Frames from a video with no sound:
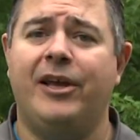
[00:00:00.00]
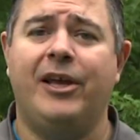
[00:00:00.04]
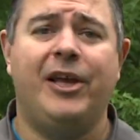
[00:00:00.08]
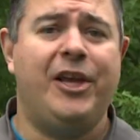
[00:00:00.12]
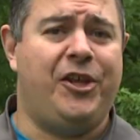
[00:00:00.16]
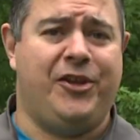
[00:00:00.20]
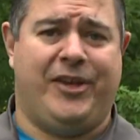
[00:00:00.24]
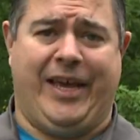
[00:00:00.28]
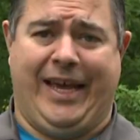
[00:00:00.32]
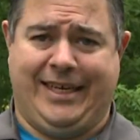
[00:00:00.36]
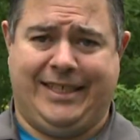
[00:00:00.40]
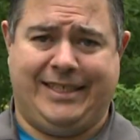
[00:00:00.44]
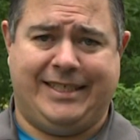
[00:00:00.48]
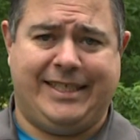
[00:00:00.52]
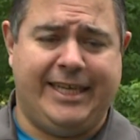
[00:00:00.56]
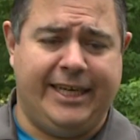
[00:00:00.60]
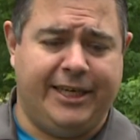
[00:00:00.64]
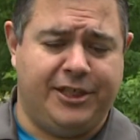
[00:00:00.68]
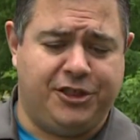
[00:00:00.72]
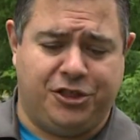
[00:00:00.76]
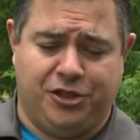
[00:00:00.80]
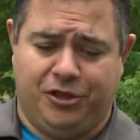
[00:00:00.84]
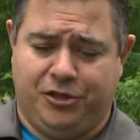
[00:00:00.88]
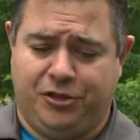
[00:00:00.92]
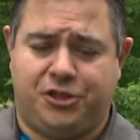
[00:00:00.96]
You get
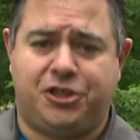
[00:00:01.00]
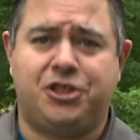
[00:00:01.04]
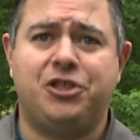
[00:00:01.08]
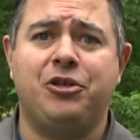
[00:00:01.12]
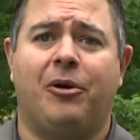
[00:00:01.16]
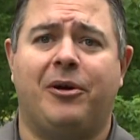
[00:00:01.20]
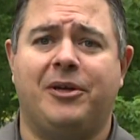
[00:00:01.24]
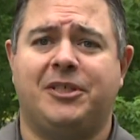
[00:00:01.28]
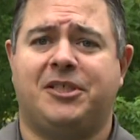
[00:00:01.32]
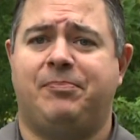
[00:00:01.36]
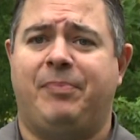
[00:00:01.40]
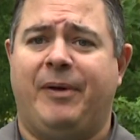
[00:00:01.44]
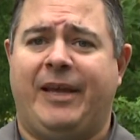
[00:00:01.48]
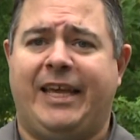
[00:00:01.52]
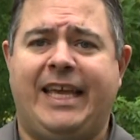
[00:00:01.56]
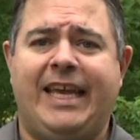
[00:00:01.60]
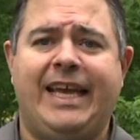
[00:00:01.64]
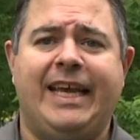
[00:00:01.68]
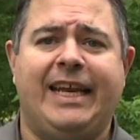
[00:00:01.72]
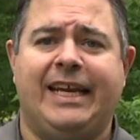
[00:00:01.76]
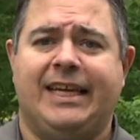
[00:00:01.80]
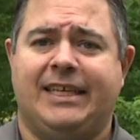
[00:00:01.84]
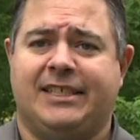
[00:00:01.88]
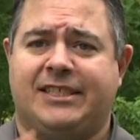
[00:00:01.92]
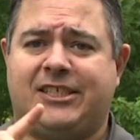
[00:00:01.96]
t-shirts, shorts,
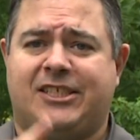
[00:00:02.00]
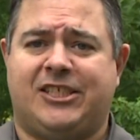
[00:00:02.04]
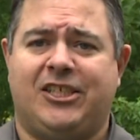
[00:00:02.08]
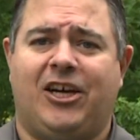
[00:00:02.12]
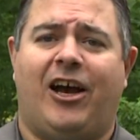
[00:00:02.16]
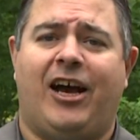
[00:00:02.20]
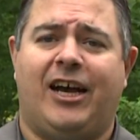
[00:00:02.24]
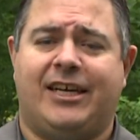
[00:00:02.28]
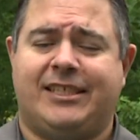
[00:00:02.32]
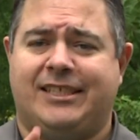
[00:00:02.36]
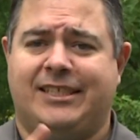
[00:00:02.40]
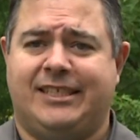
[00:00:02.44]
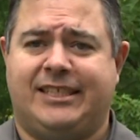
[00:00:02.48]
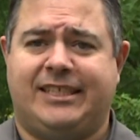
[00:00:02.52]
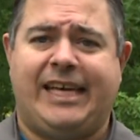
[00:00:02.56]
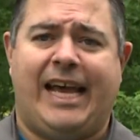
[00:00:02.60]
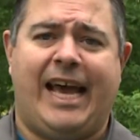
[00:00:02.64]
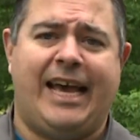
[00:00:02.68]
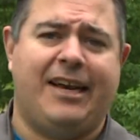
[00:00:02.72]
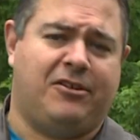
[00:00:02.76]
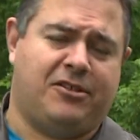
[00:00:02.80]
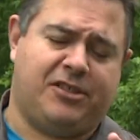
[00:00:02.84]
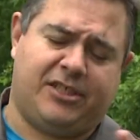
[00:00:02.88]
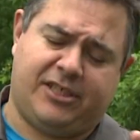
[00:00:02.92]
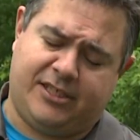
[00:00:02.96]
bikinis, socks, and
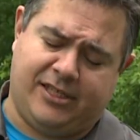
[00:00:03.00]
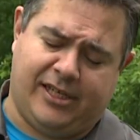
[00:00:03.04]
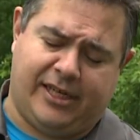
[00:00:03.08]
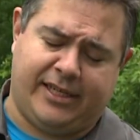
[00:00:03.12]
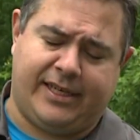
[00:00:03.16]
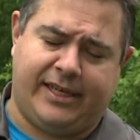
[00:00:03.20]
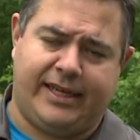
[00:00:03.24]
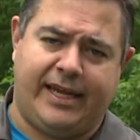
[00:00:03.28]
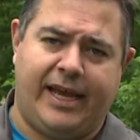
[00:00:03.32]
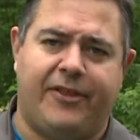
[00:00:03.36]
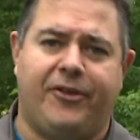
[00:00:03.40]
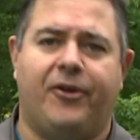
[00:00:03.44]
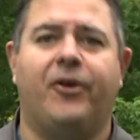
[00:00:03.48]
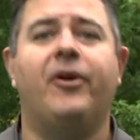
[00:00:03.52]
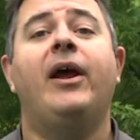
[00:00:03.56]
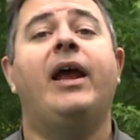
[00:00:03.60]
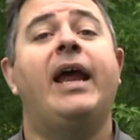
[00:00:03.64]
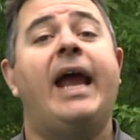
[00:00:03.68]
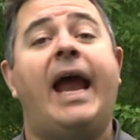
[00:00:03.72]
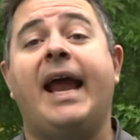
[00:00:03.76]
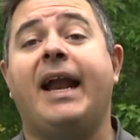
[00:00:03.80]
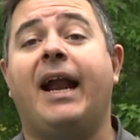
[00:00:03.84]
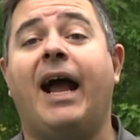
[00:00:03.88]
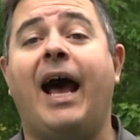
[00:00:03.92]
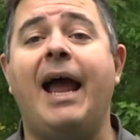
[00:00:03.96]
sandals, just not together,
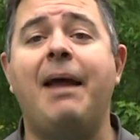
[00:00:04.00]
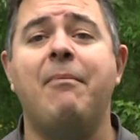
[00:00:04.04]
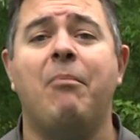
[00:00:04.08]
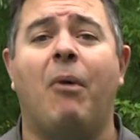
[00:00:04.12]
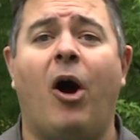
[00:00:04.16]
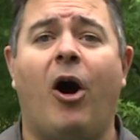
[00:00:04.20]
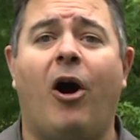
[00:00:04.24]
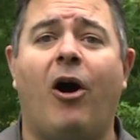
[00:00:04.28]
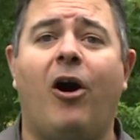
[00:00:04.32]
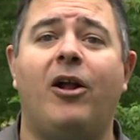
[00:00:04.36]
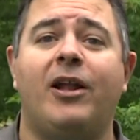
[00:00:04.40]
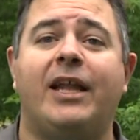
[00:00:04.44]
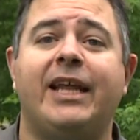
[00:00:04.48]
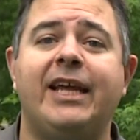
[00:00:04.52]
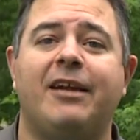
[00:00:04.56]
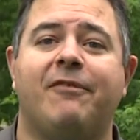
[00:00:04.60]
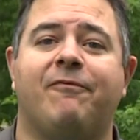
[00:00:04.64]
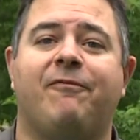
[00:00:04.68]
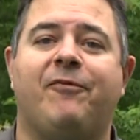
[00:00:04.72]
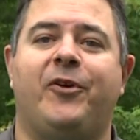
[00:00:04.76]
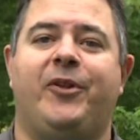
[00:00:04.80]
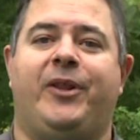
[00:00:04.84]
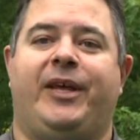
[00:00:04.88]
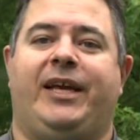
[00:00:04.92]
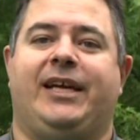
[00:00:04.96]
and I'm all in
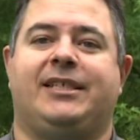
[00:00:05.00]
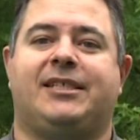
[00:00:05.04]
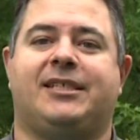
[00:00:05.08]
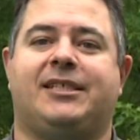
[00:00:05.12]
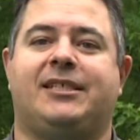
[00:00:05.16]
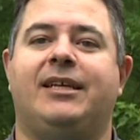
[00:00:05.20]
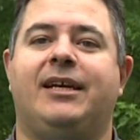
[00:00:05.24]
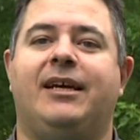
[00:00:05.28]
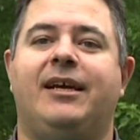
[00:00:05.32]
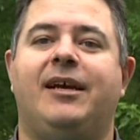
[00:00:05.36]
for this.